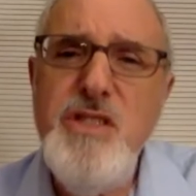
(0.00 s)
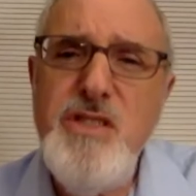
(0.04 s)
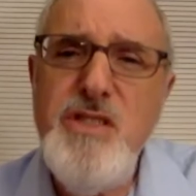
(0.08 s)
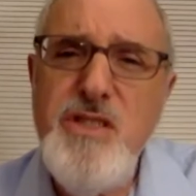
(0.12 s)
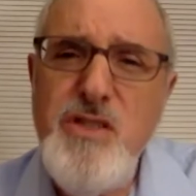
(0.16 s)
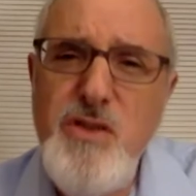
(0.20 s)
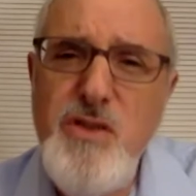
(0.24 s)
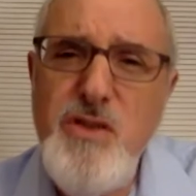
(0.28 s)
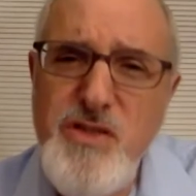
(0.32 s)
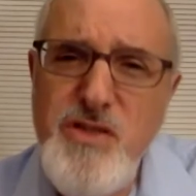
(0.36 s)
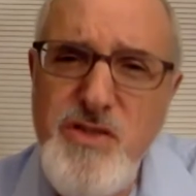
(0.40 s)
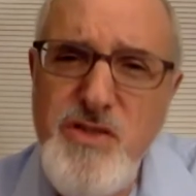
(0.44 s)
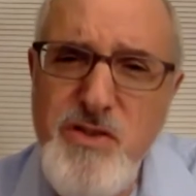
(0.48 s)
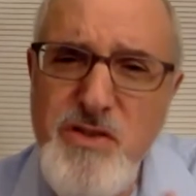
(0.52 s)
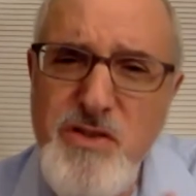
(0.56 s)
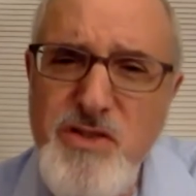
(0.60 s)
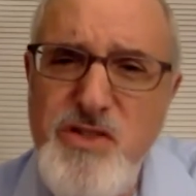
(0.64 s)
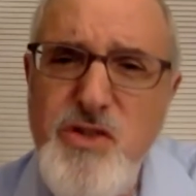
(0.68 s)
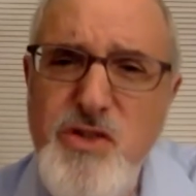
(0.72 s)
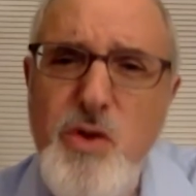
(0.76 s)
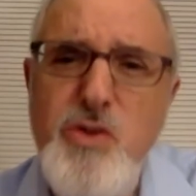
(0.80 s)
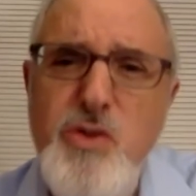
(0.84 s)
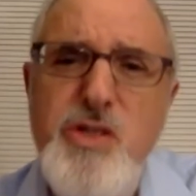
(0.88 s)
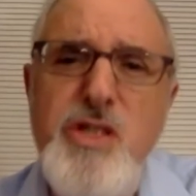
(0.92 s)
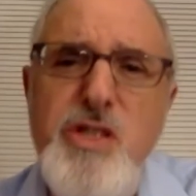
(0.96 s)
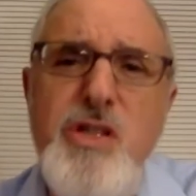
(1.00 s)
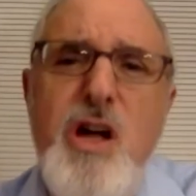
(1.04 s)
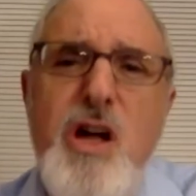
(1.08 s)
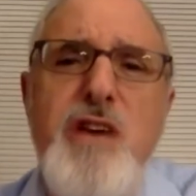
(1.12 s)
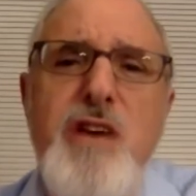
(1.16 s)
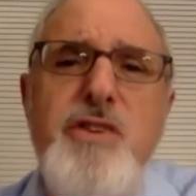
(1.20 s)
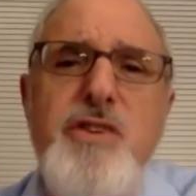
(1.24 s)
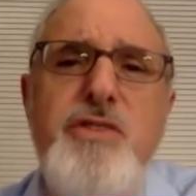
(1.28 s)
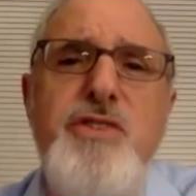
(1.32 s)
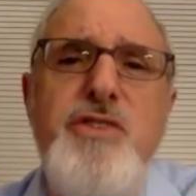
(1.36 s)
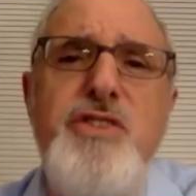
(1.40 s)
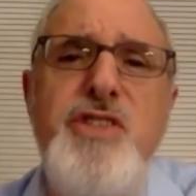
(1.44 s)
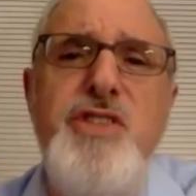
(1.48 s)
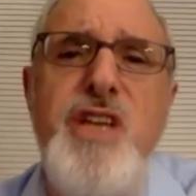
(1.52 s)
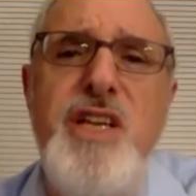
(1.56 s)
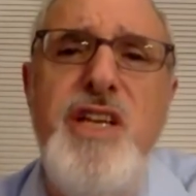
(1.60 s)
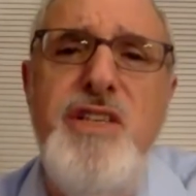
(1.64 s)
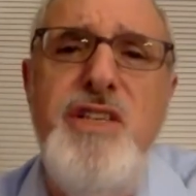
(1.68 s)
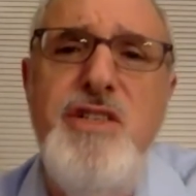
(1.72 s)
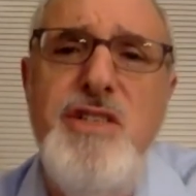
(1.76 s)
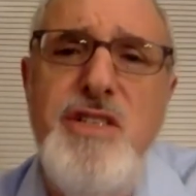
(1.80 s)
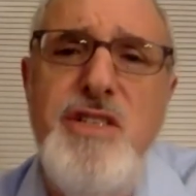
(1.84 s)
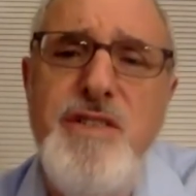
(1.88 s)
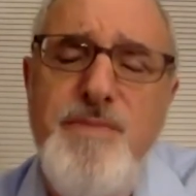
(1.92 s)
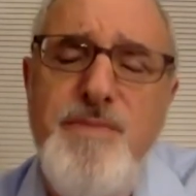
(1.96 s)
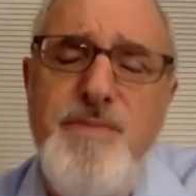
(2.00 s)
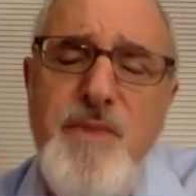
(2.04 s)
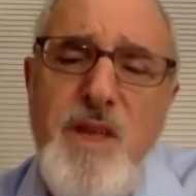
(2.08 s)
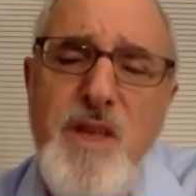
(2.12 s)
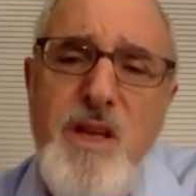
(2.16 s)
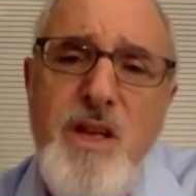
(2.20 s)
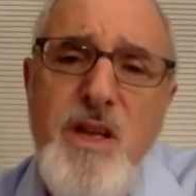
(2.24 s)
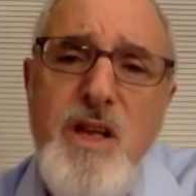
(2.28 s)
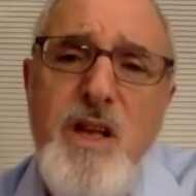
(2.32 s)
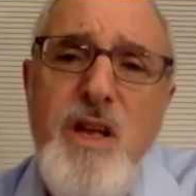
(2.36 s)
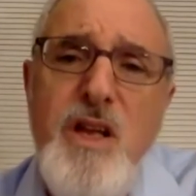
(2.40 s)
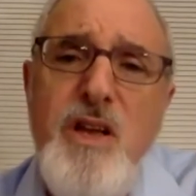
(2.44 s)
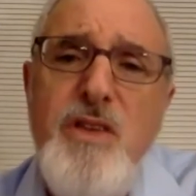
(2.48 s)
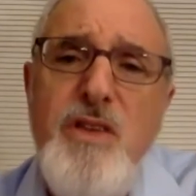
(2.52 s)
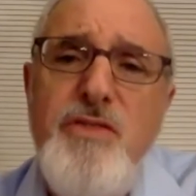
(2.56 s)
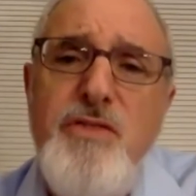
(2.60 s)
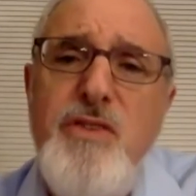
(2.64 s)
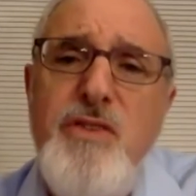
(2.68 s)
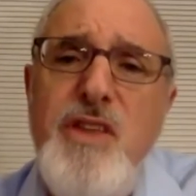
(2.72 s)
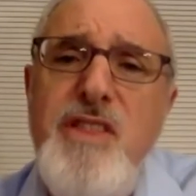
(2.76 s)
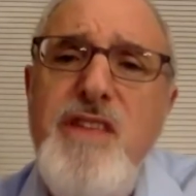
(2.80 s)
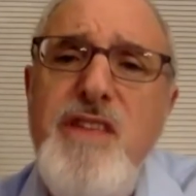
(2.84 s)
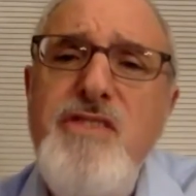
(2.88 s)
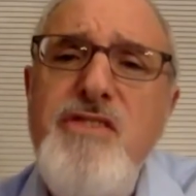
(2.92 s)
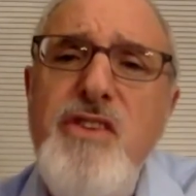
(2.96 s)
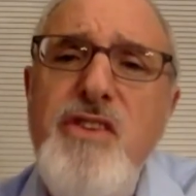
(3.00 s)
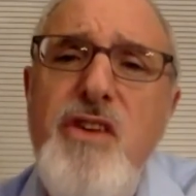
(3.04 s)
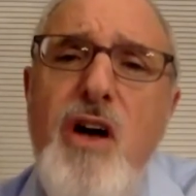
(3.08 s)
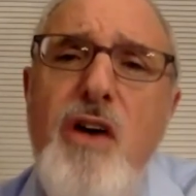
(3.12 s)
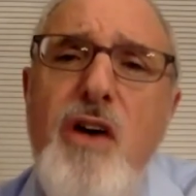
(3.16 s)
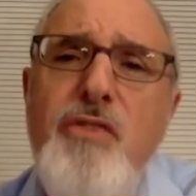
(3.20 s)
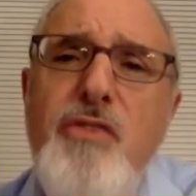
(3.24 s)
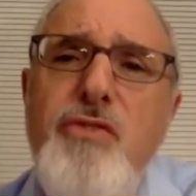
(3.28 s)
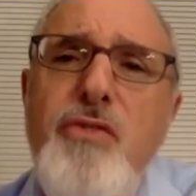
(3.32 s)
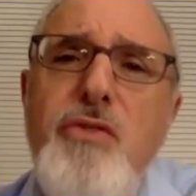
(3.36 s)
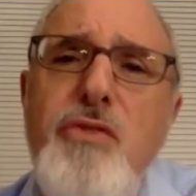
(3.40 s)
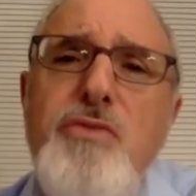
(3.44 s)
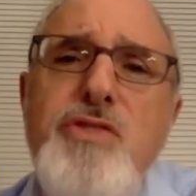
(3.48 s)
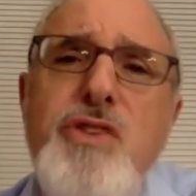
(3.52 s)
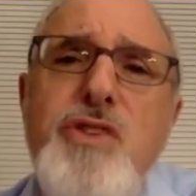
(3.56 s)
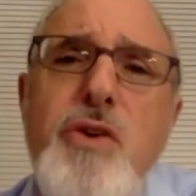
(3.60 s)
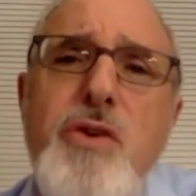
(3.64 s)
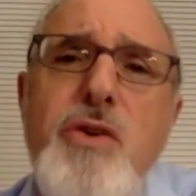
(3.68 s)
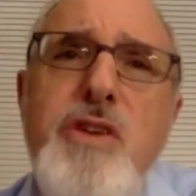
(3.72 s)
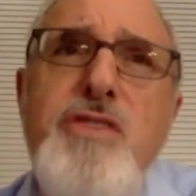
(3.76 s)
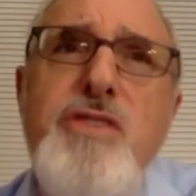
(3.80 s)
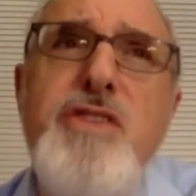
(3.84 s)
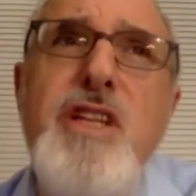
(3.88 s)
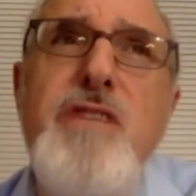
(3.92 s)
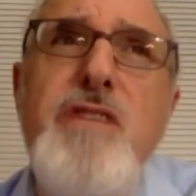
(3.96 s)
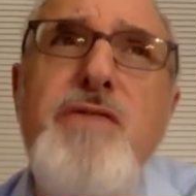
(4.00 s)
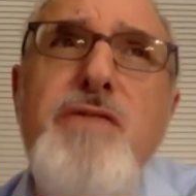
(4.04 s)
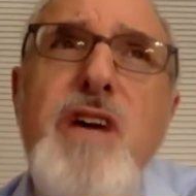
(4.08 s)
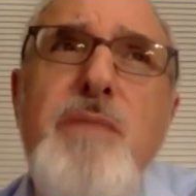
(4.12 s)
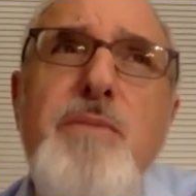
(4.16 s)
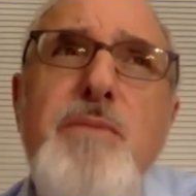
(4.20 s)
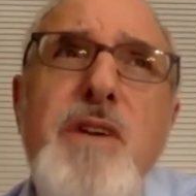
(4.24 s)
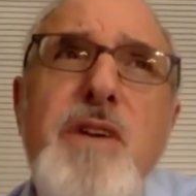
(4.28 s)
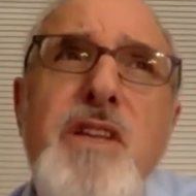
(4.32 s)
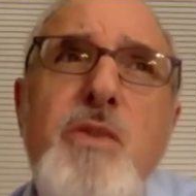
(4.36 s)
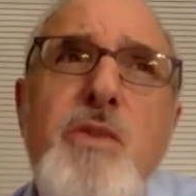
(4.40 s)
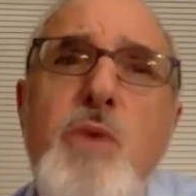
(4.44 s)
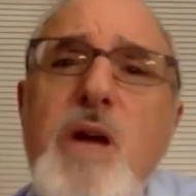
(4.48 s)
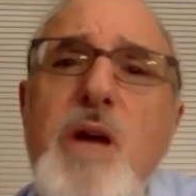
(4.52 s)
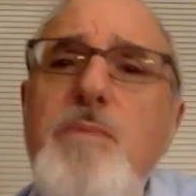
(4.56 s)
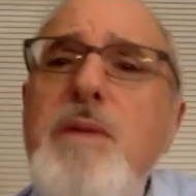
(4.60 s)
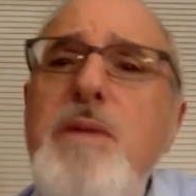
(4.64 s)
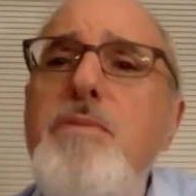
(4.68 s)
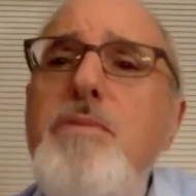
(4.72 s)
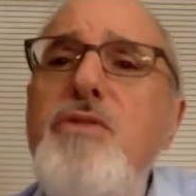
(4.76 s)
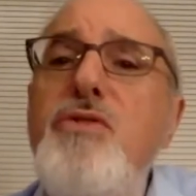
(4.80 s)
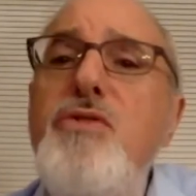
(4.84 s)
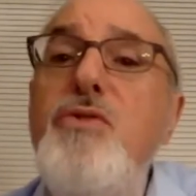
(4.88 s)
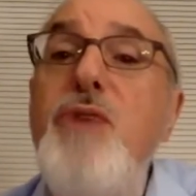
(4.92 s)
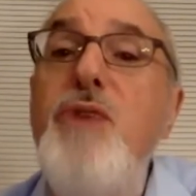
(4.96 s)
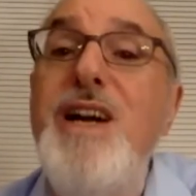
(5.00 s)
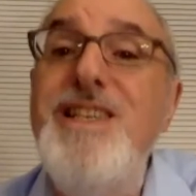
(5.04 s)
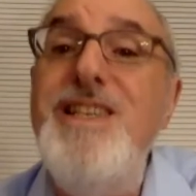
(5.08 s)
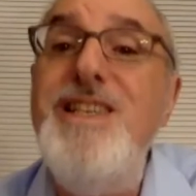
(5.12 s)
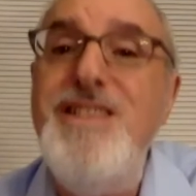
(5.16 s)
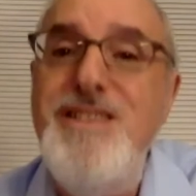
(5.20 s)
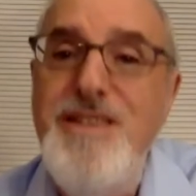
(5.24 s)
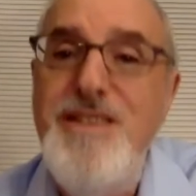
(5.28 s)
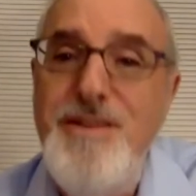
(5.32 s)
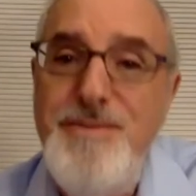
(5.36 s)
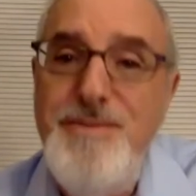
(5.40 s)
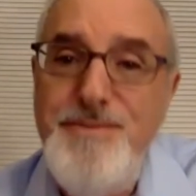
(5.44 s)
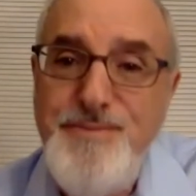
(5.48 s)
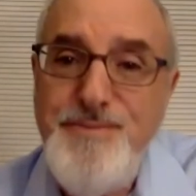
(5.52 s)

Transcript: so certain sociological changes. So this also showed itself up in the way people dressed.